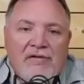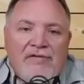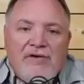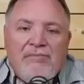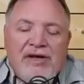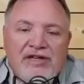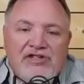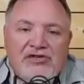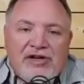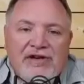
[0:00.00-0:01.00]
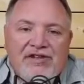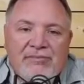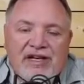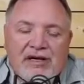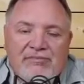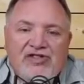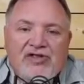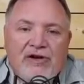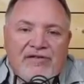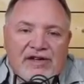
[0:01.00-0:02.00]
for ministry to become
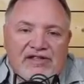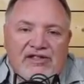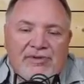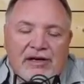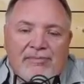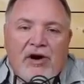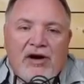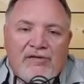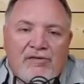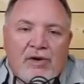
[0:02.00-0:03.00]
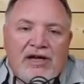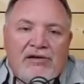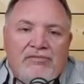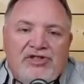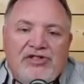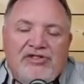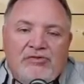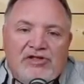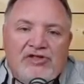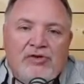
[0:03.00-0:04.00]
servants, to be a part of what Jesus
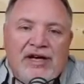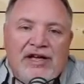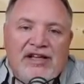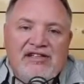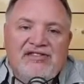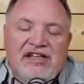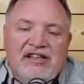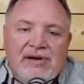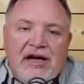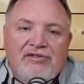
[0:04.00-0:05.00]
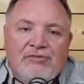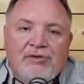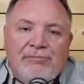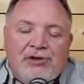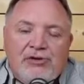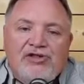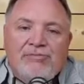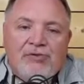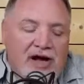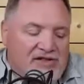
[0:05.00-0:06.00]
was doing, and then sent them out to reproduce
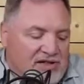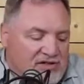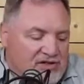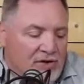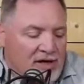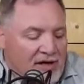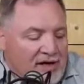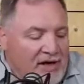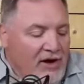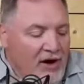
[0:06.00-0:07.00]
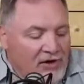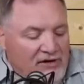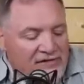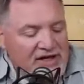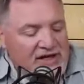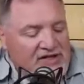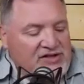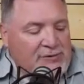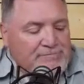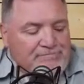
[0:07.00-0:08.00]
the process. So, all of
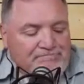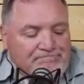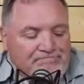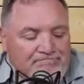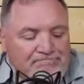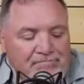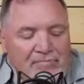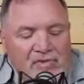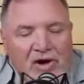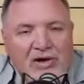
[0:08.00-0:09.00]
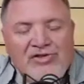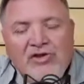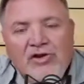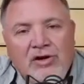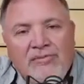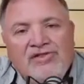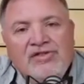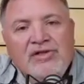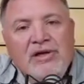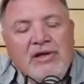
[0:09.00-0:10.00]
these are terms